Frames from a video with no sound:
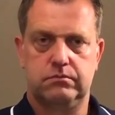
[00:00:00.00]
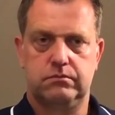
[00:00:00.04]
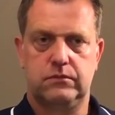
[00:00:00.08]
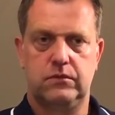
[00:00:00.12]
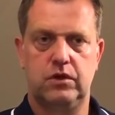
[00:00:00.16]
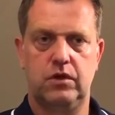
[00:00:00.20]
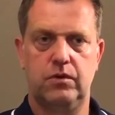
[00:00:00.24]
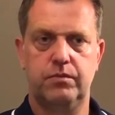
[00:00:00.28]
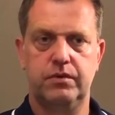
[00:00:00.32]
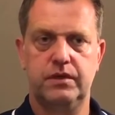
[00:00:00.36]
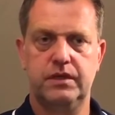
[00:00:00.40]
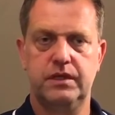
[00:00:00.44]

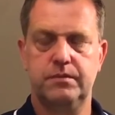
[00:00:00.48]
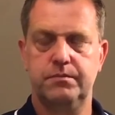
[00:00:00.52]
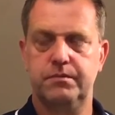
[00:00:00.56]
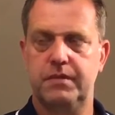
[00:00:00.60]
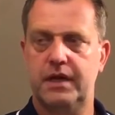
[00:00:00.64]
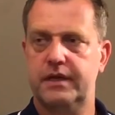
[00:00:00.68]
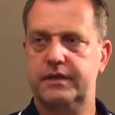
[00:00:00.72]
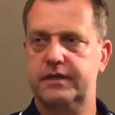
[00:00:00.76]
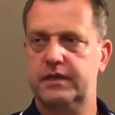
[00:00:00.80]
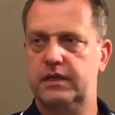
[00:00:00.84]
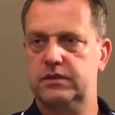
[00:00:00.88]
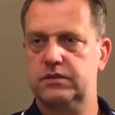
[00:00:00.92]
complete
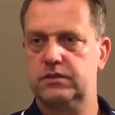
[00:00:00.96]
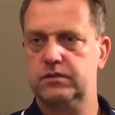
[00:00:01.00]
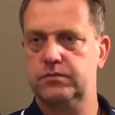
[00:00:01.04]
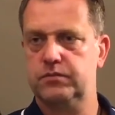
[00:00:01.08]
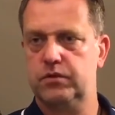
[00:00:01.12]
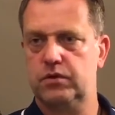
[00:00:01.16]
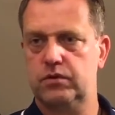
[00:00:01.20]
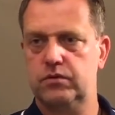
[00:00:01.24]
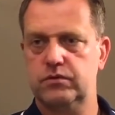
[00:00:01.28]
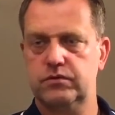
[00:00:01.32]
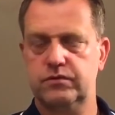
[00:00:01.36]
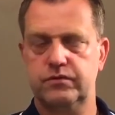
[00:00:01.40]
bat that you
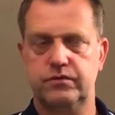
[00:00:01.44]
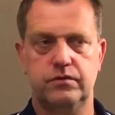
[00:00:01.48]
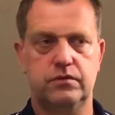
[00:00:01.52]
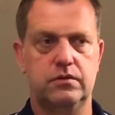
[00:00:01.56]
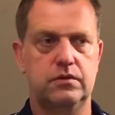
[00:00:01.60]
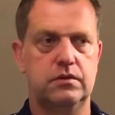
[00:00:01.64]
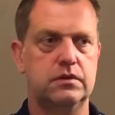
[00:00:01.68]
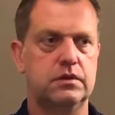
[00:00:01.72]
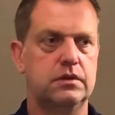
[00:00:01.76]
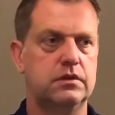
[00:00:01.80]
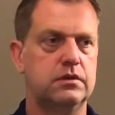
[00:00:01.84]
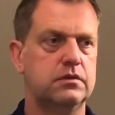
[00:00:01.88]
bought
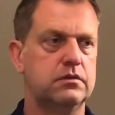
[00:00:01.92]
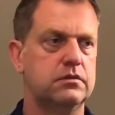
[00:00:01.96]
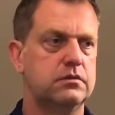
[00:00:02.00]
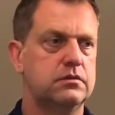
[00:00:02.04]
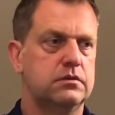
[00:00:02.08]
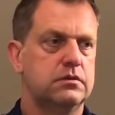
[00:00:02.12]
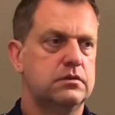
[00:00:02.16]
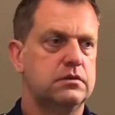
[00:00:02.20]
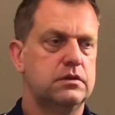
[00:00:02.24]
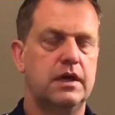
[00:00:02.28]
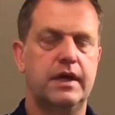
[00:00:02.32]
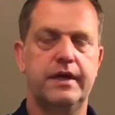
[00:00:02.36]
for
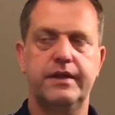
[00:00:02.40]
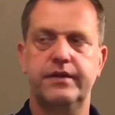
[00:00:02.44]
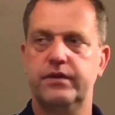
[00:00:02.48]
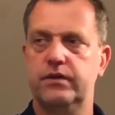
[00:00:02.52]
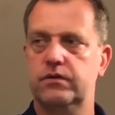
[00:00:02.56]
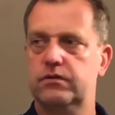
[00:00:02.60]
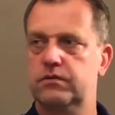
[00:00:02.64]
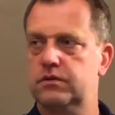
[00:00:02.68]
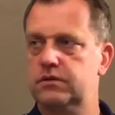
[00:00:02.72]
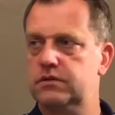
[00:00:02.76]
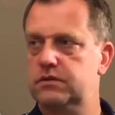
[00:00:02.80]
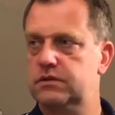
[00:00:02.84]

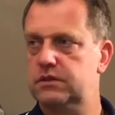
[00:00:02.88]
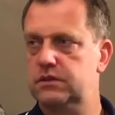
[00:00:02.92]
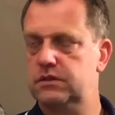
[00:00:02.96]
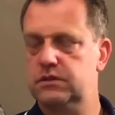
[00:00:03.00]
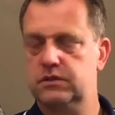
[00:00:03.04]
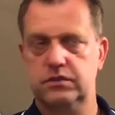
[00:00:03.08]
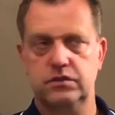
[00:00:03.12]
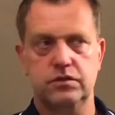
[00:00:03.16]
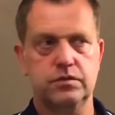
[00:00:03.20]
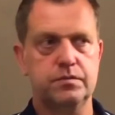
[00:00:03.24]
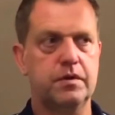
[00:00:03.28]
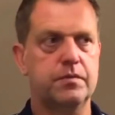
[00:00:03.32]
€9 in
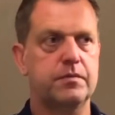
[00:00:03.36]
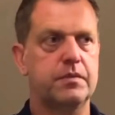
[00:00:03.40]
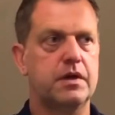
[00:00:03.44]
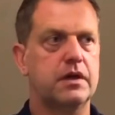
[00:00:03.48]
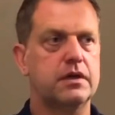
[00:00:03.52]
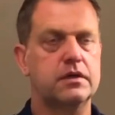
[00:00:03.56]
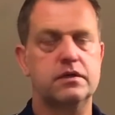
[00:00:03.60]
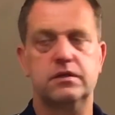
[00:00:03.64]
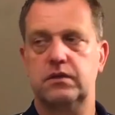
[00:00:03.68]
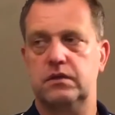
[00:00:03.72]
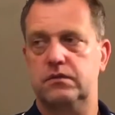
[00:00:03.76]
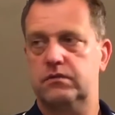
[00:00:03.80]
the
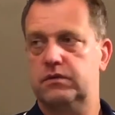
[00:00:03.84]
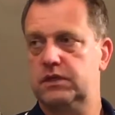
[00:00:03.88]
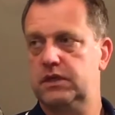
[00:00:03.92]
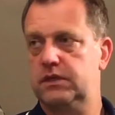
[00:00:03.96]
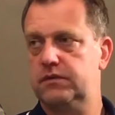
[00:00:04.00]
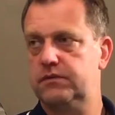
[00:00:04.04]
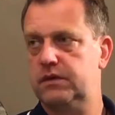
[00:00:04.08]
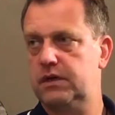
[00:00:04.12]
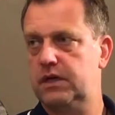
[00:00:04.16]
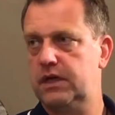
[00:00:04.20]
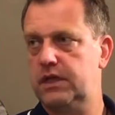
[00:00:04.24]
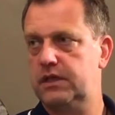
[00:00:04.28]
supermarket or
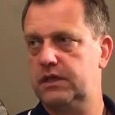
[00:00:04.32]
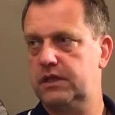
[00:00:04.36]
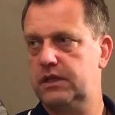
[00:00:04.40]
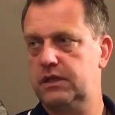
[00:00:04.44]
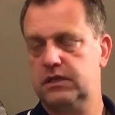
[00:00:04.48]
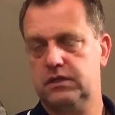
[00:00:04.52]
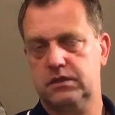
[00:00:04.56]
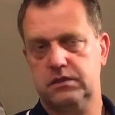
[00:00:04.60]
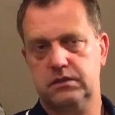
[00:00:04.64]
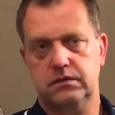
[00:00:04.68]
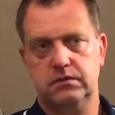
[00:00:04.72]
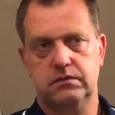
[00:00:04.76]
whatever. I
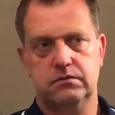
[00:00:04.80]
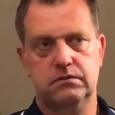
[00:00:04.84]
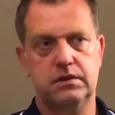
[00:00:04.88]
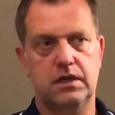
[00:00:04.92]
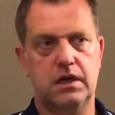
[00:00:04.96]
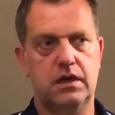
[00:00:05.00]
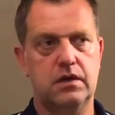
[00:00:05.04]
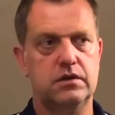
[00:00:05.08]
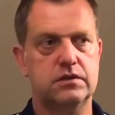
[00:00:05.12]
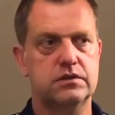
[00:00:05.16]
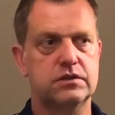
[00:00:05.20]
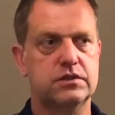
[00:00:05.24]
think
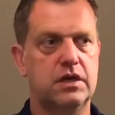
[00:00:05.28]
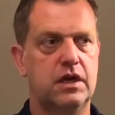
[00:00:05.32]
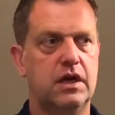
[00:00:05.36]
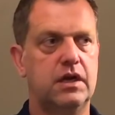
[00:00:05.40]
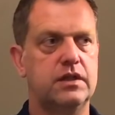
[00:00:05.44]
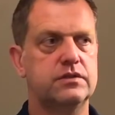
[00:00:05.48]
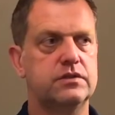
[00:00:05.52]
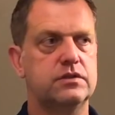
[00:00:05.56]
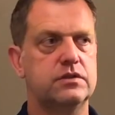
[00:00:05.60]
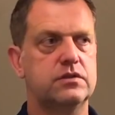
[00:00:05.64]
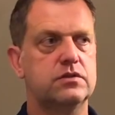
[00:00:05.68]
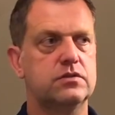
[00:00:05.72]
there are
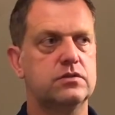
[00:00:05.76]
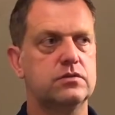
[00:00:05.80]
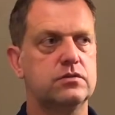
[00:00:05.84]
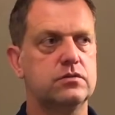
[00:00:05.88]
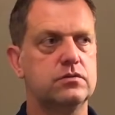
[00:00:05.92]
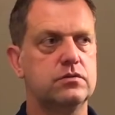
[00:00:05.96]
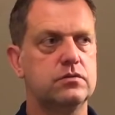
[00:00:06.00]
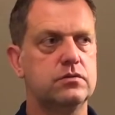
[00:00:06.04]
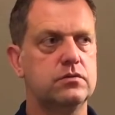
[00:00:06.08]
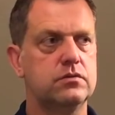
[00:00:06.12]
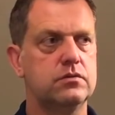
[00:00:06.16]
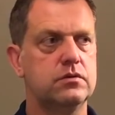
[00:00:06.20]
chances
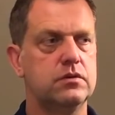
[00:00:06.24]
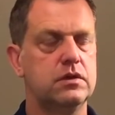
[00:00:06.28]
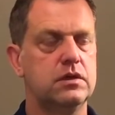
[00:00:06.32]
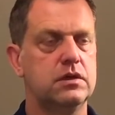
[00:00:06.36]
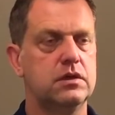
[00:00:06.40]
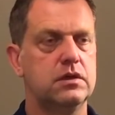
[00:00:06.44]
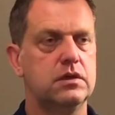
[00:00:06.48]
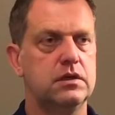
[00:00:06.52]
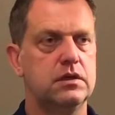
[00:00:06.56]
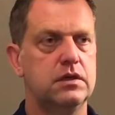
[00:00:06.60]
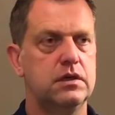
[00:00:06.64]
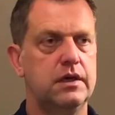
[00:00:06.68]
to
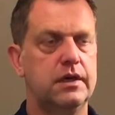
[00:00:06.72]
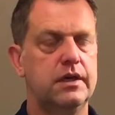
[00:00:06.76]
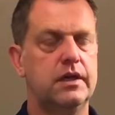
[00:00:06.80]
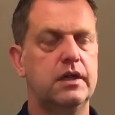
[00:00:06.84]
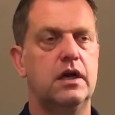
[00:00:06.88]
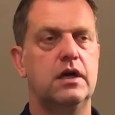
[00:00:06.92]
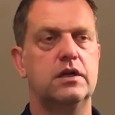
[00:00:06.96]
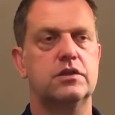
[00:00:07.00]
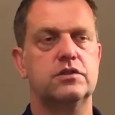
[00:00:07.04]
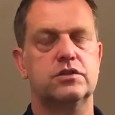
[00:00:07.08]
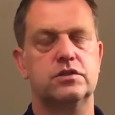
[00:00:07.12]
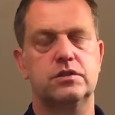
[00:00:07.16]

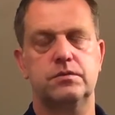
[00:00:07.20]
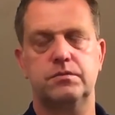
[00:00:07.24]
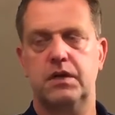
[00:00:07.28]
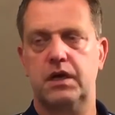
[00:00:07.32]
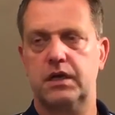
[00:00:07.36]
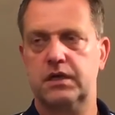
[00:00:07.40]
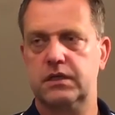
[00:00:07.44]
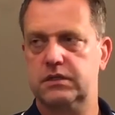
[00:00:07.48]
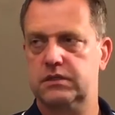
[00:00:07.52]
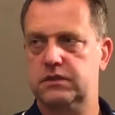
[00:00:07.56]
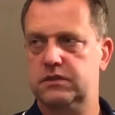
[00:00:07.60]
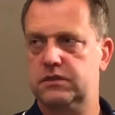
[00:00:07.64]
enlarge the
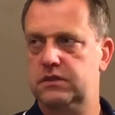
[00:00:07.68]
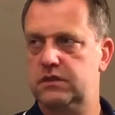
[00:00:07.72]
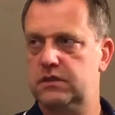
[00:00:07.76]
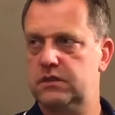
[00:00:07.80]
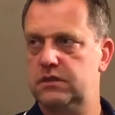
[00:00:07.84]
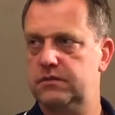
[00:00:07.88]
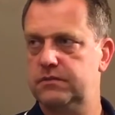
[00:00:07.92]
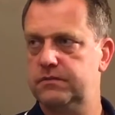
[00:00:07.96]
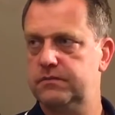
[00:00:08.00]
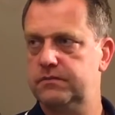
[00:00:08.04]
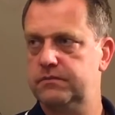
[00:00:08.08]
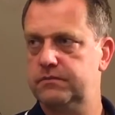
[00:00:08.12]
market still,
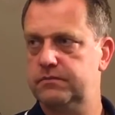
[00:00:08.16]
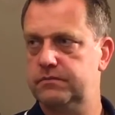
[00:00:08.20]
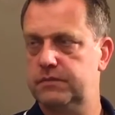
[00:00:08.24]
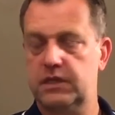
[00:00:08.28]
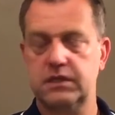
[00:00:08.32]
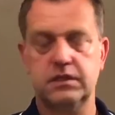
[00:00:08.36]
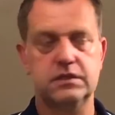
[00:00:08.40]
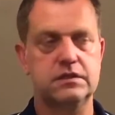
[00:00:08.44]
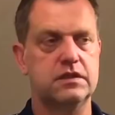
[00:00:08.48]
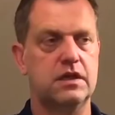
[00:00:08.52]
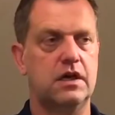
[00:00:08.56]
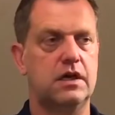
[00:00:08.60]
but
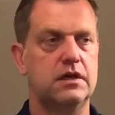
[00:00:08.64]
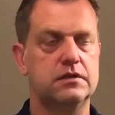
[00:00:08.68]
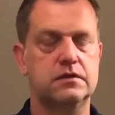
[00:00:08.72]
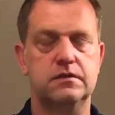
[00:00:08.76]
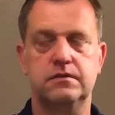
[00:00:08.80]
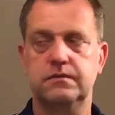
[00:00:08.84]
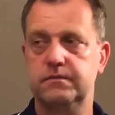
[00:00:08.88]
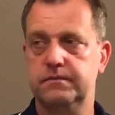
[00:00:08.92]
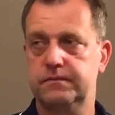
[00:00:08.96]
it's hard.